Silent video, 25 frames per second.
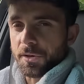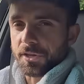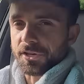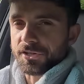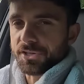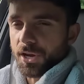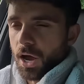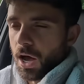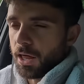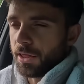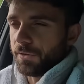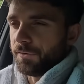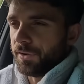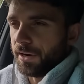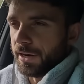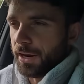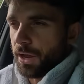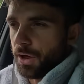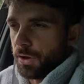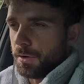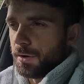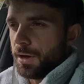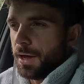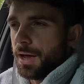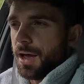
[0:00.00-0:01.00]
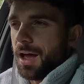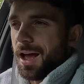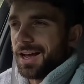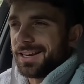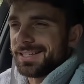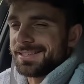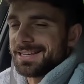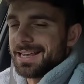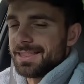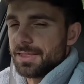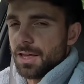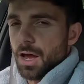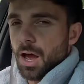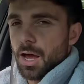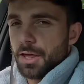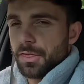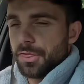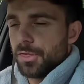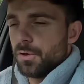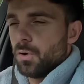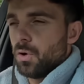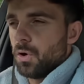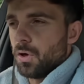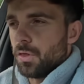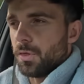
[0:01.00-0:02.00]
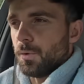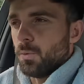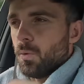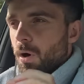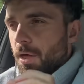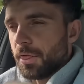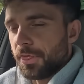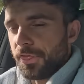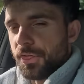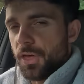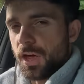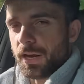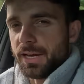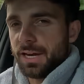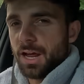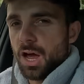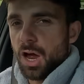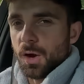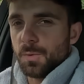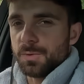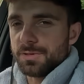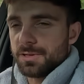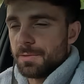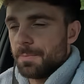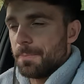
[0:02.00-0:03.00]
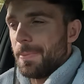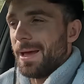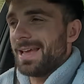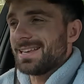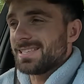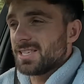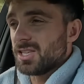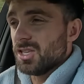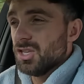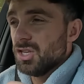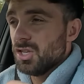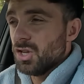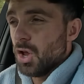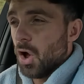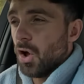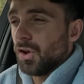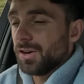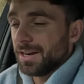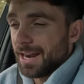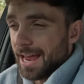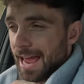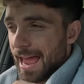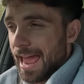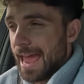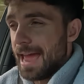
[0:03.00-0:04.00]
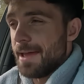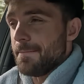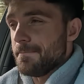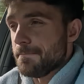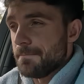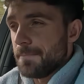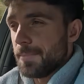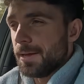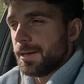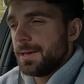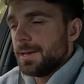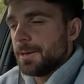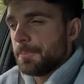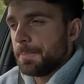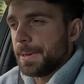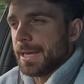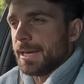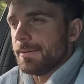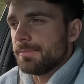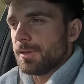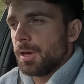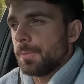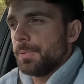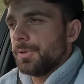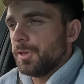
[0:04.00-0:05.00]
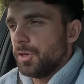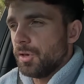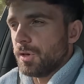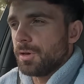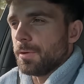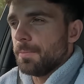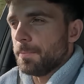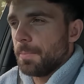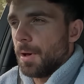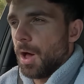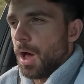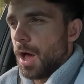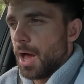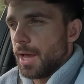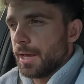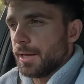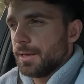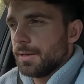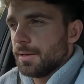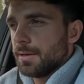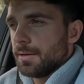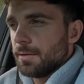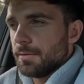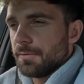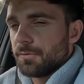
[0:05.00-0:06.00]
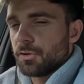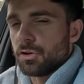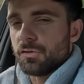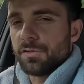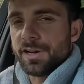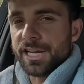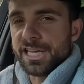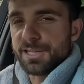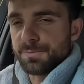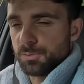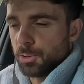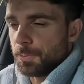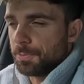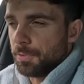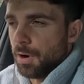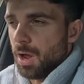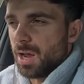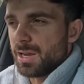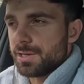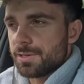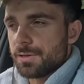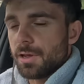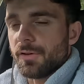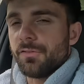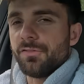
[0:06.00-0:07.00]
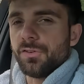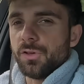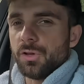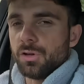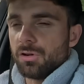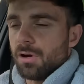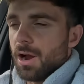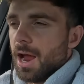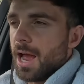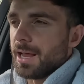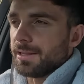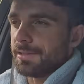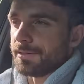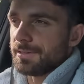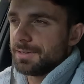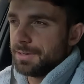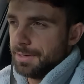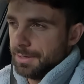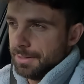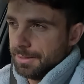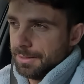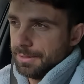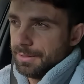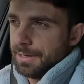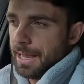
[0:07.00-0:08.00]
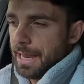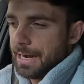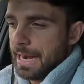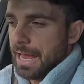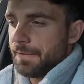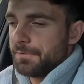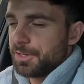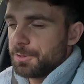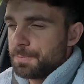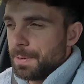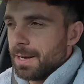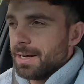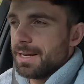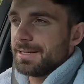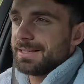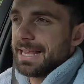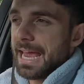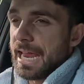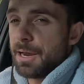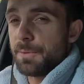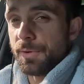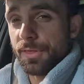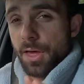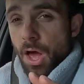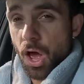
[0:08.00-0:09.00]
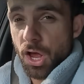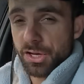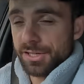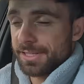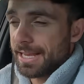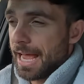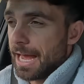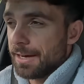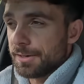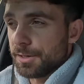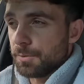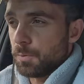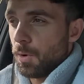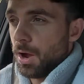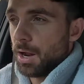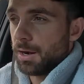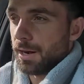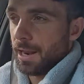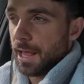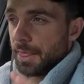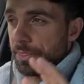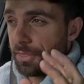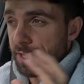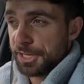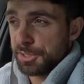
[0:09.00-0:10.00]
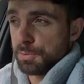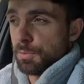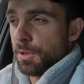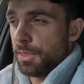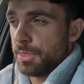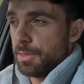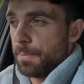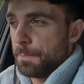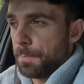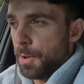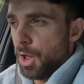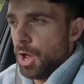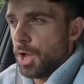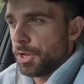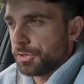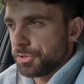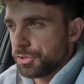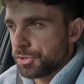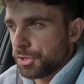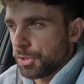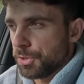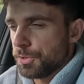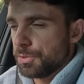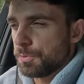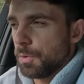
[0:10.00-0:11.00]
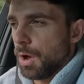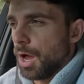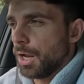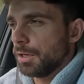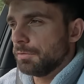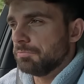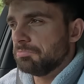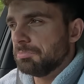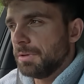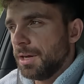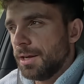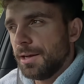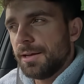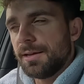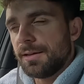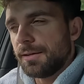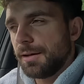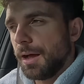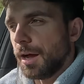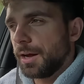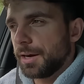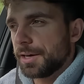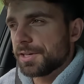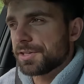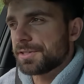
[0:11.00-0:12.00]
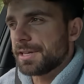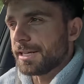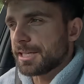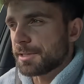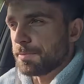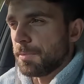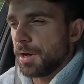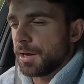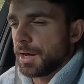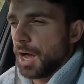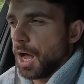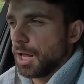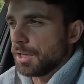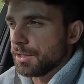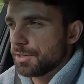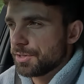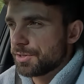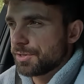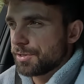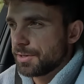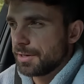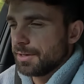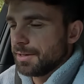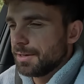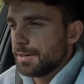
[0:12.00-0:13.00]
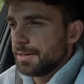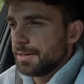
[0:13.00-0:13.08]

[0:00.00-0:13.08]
at the start of the video, I said that I thought the 130i was the best non-M BMW you can buy for a reasonable price, a few grand. And having spent a day with our standard one and this one, the Birds tuned one, I'm going to stick to my guns